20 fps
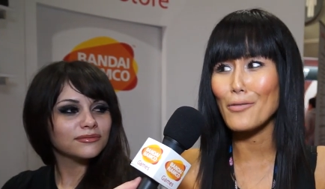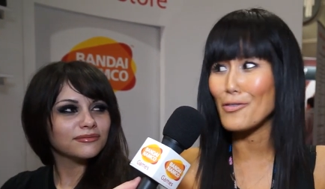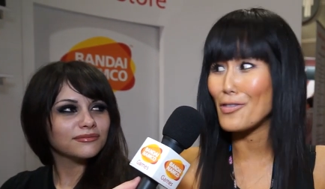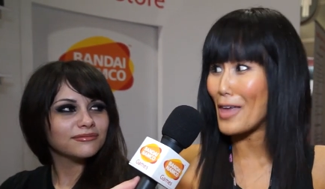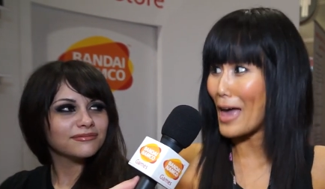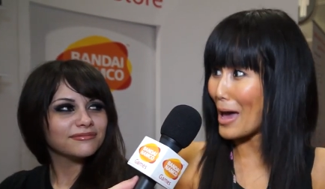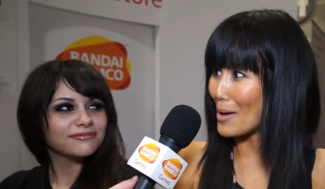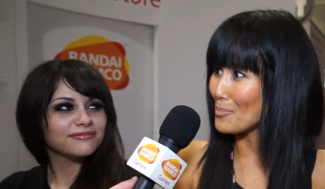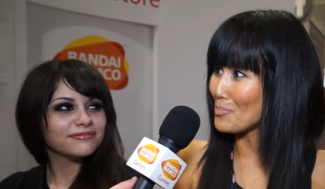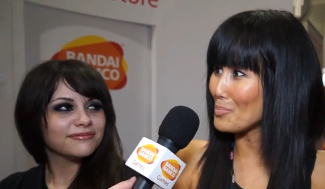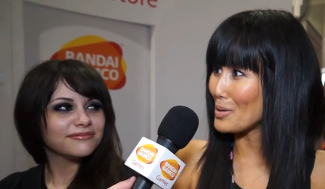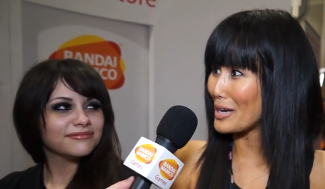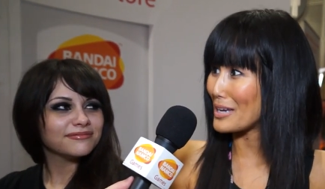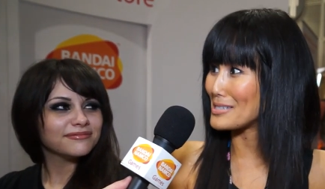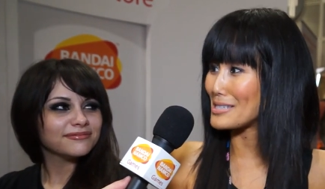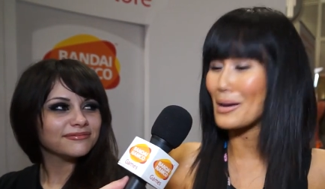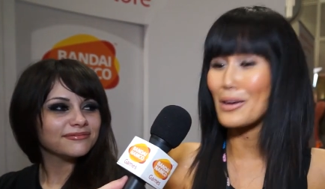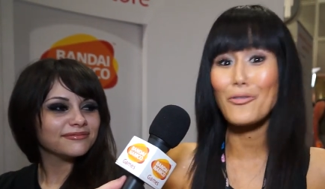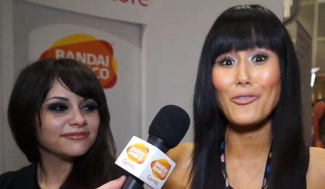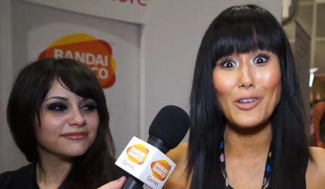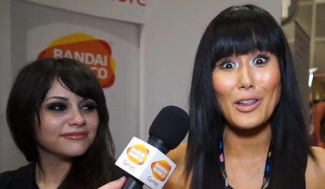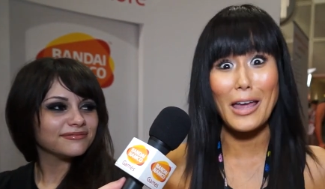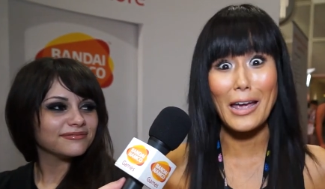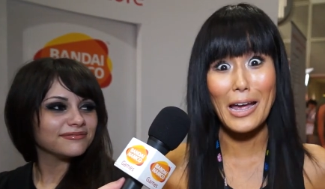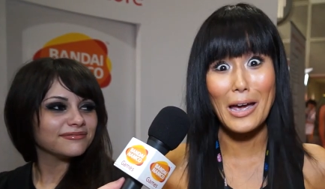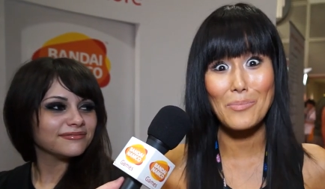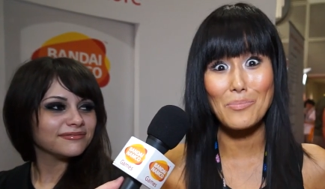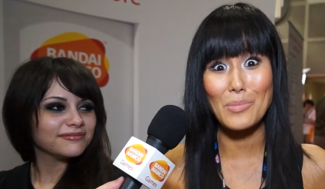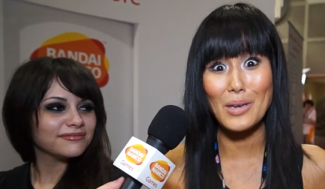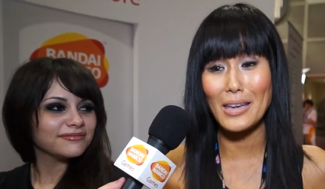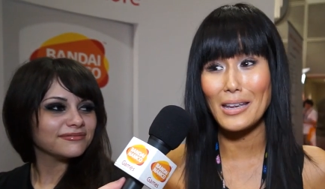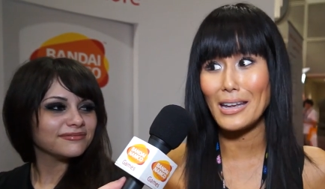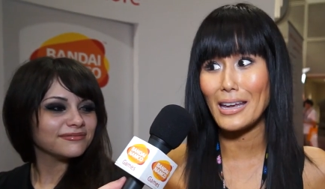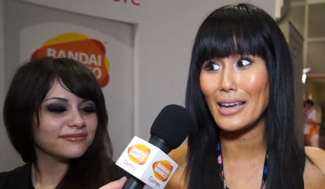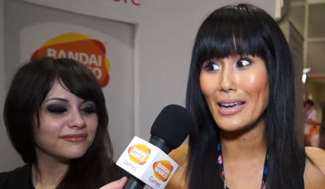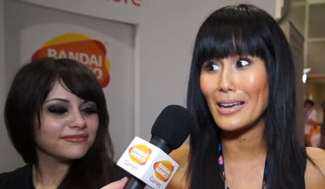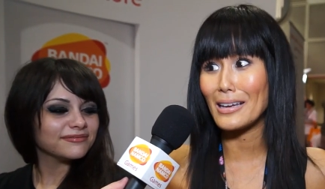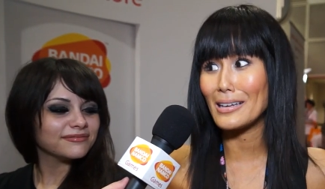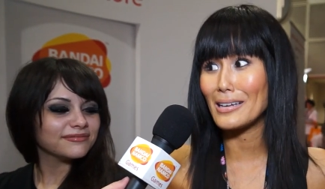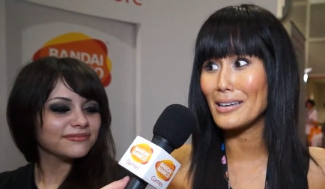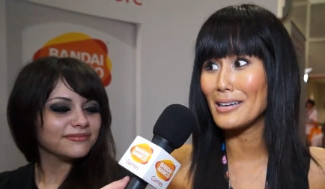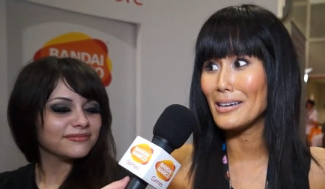Speaker 1: of them because I feel like I'm meeting